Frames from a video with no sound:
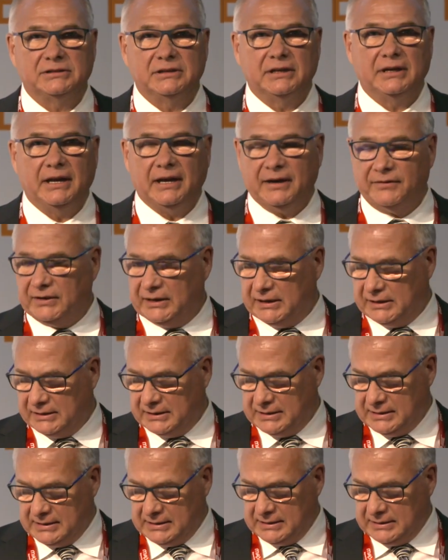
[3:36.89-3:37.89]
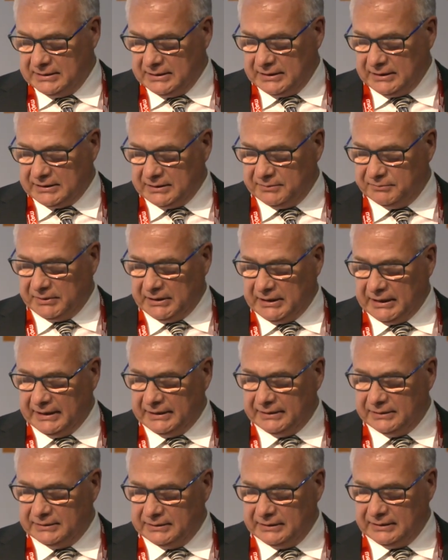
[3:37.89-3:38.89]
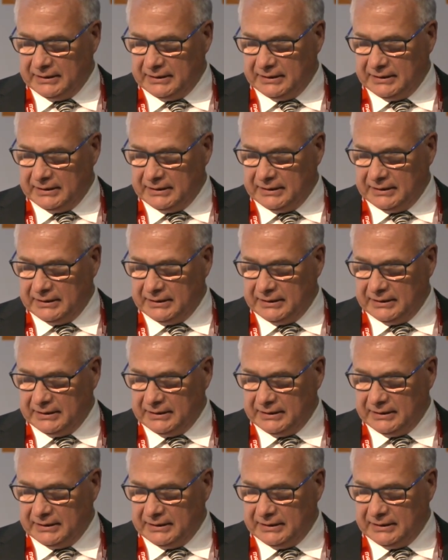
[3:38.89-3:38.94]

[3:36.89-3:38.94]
that have a combined